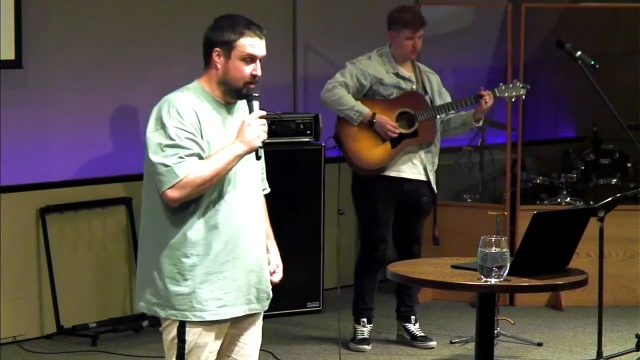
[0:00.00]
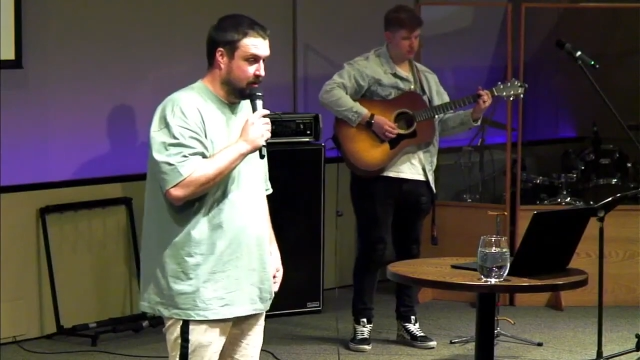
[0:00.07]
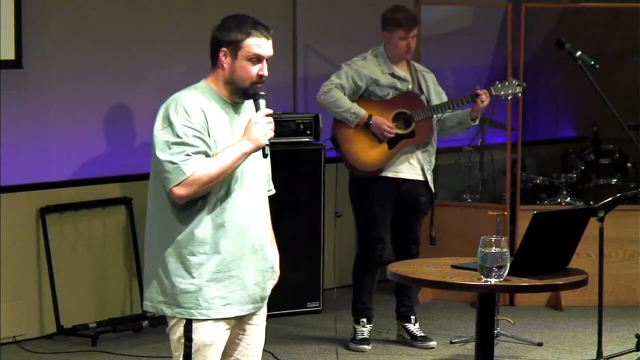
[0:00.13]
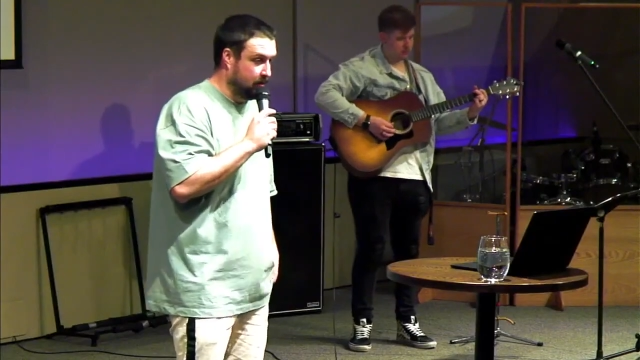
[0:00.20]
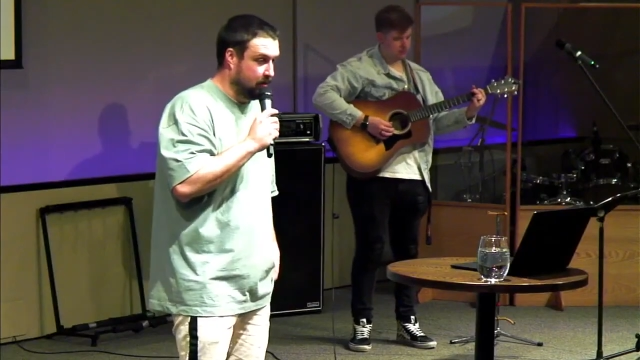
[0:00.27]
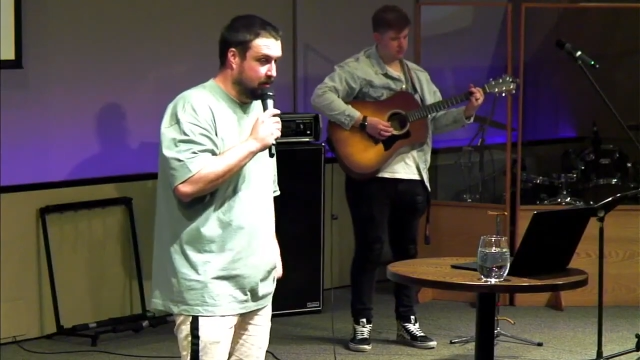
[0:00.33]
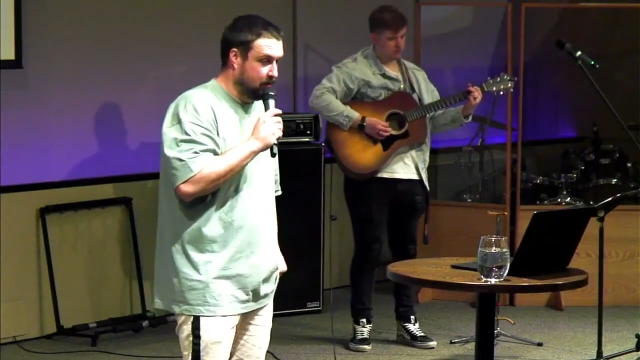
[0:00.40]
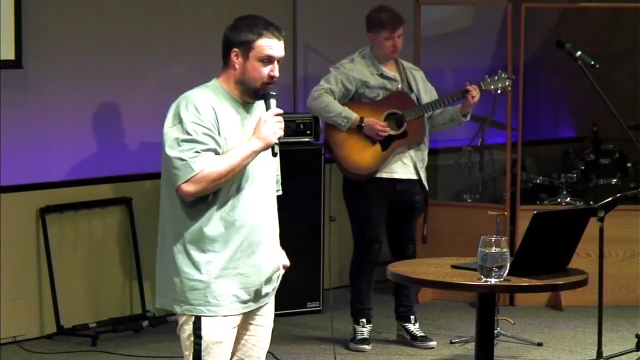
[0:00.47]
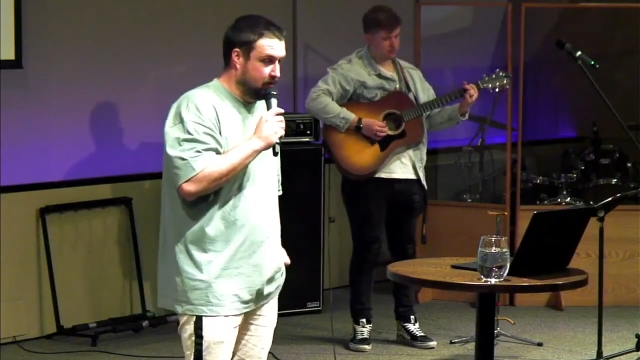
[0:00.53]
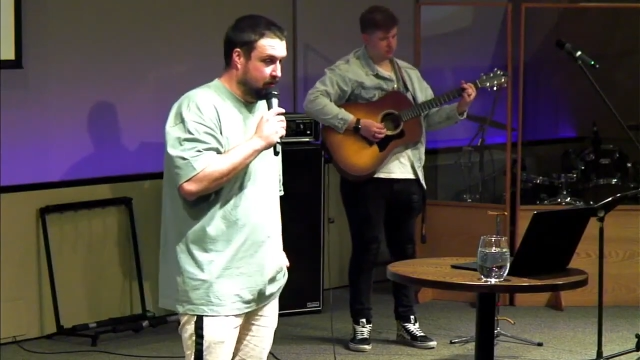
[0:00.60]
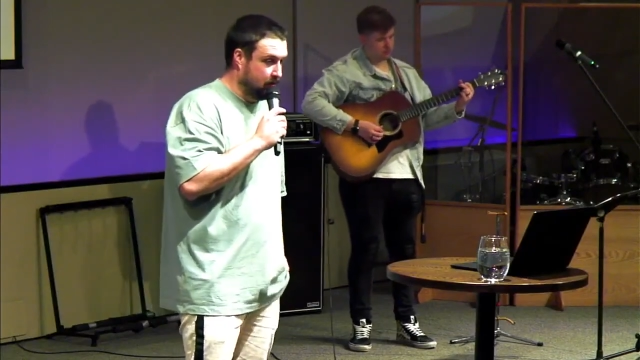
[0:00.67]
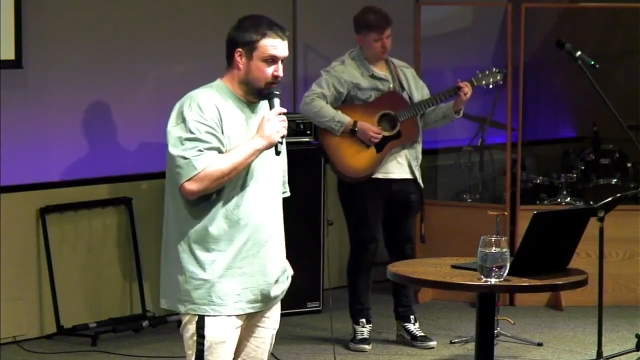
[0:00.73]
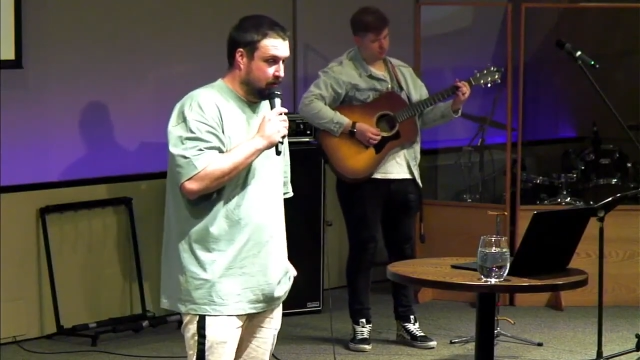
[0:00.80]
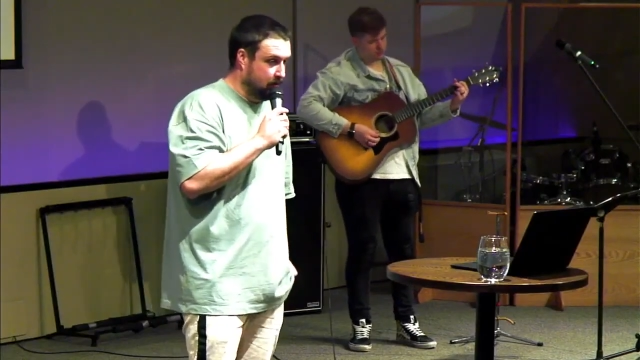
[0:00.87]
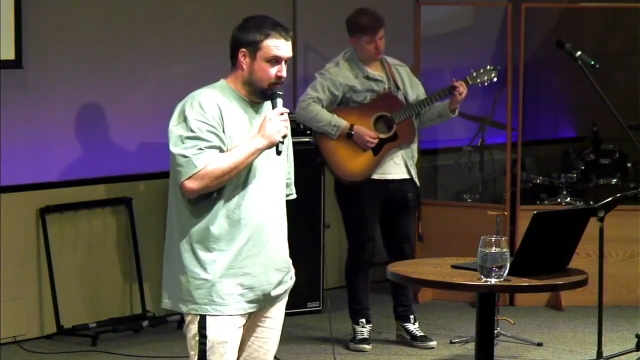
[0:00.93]

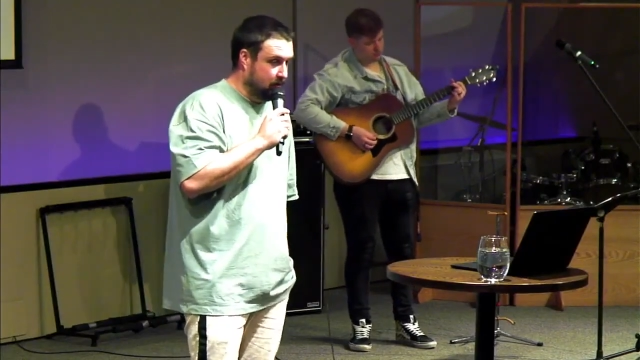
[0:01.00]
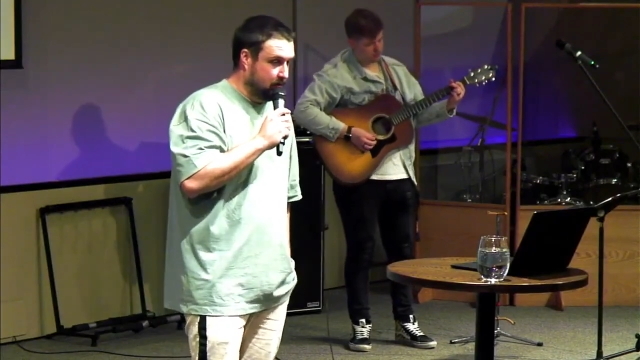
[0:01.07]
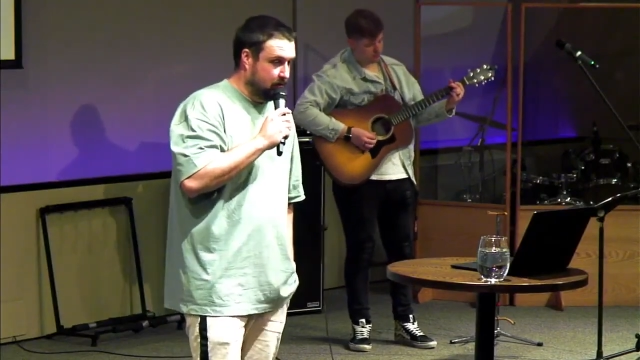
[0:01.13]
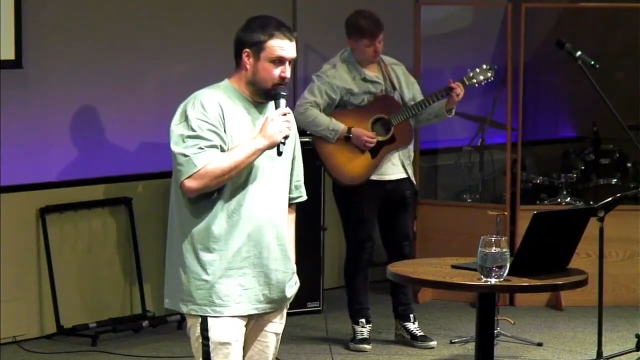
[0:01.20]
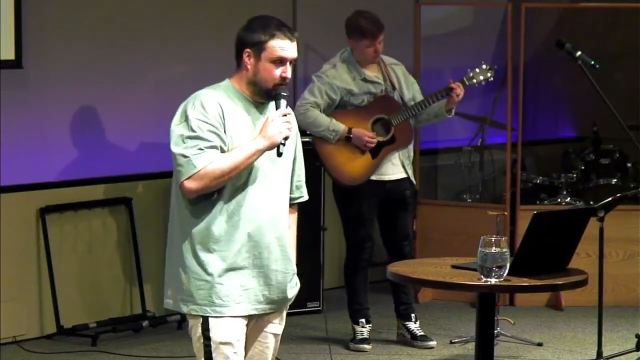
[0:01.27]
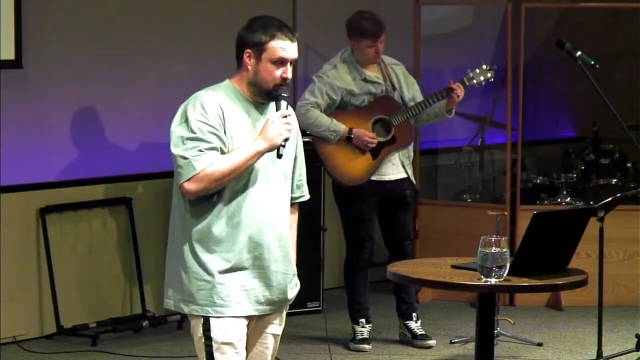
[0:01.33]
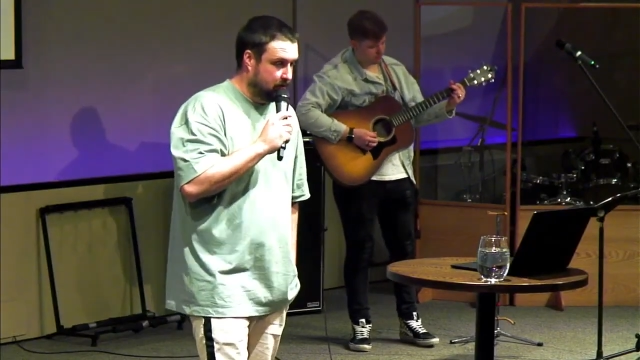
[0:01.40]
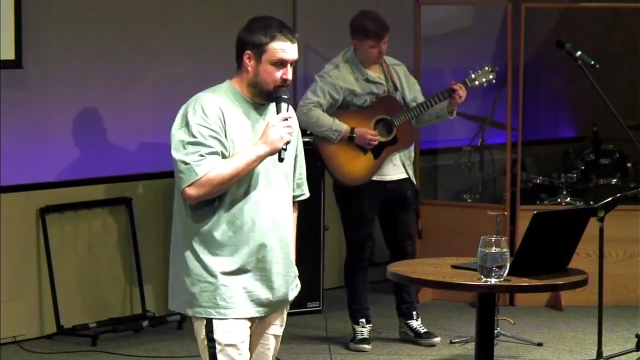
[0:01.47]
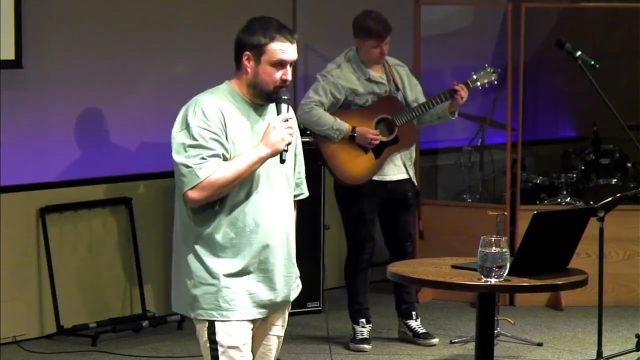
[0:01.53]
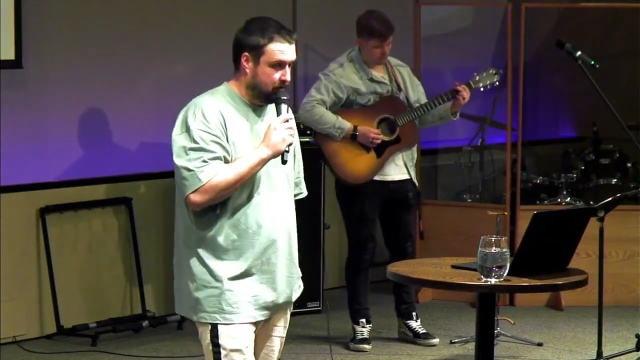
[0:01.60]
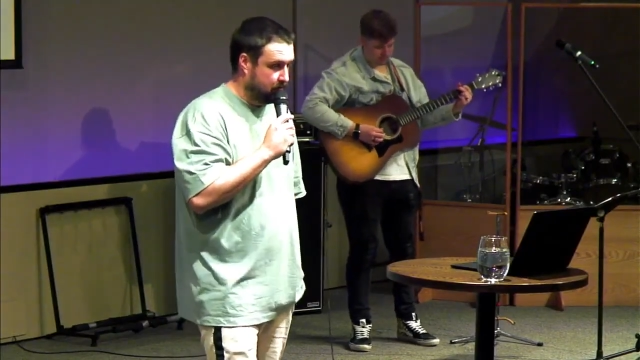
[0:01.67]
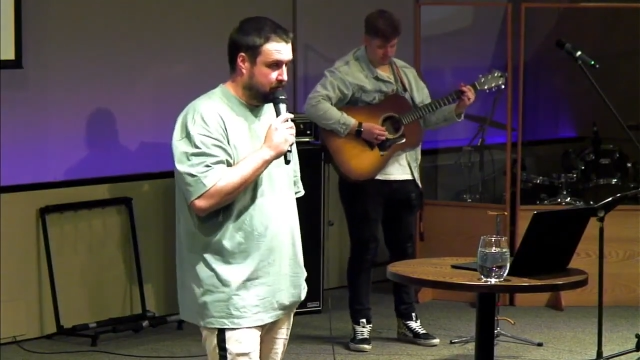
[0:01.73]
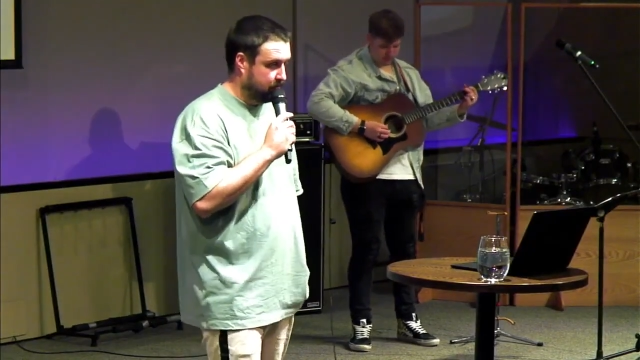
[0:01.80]
[no speech]